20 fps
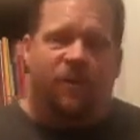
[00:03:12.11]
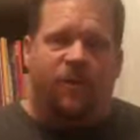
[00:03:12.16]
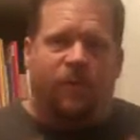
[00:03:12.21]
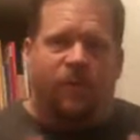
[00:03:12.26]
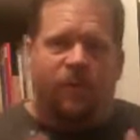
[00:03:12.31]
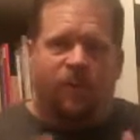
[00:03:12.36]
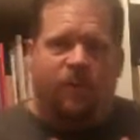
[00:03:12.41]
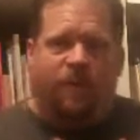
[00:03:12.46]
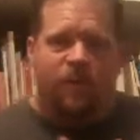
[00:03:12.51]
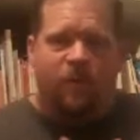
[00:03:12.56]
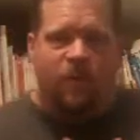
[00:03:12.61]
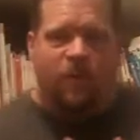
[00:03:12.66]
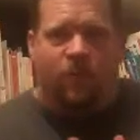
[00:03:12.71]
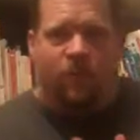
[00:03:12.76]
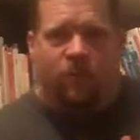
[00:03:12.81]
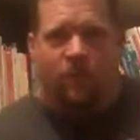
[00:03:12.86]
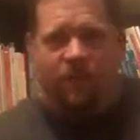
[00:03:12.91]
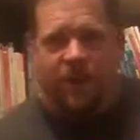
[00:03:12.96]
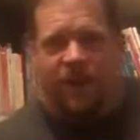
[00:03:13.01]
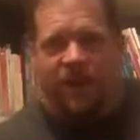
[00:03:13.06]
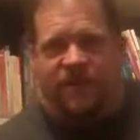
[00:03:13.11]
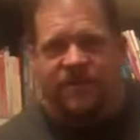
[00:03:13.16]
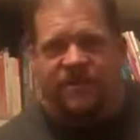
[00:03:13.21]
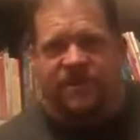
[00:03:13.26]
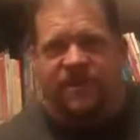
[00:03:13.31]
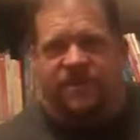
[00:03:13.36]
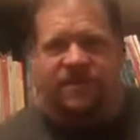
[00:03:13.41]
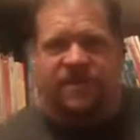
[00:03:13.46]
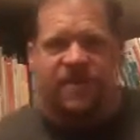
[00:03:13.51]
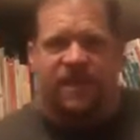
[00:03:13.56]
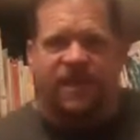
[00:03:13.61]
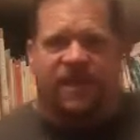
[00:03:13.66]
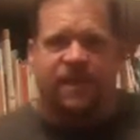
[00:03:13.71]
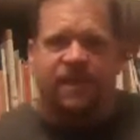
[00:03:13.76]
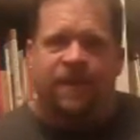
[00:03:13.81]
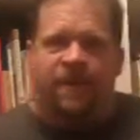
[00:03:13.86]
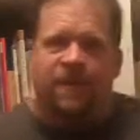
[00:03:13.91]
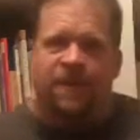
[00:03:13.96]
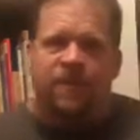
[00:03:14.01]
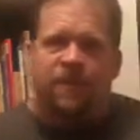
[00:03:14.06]
it reminds us
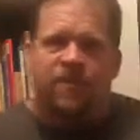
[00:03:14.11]
that